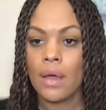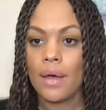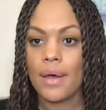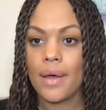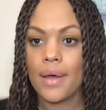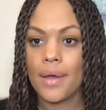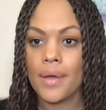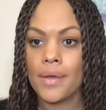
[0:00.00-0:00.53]

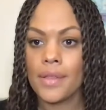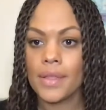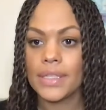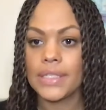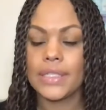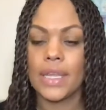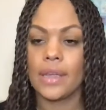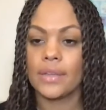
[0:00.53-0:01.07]

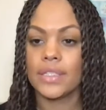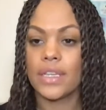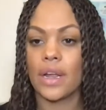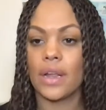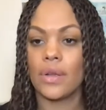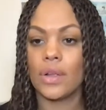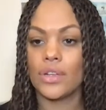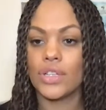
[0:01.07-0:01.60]
Let's see.
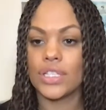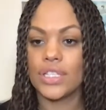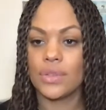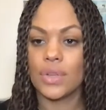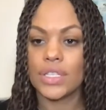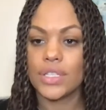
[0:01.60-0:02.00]
Sorry, addressing the